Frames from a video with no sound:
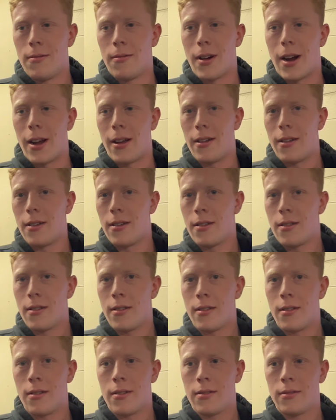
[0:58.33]
mean, for you
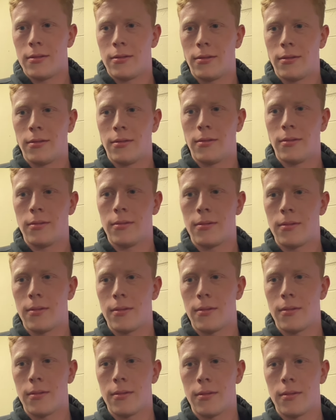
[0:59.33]
two to be
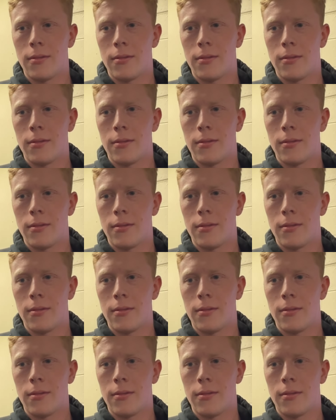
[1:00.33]
homegrown